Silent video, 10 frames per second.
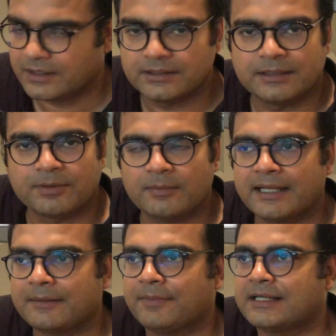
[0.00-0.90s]

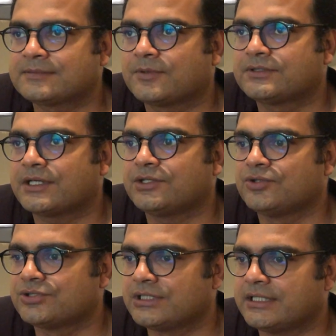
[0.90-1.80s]
Diplomatic passports are
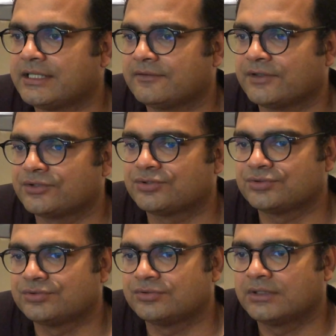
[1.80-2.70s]
usually given
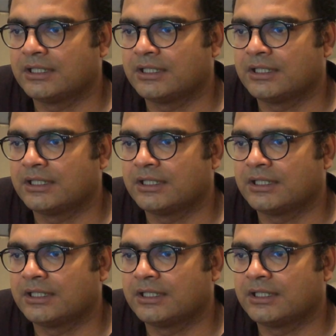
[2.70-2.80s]
to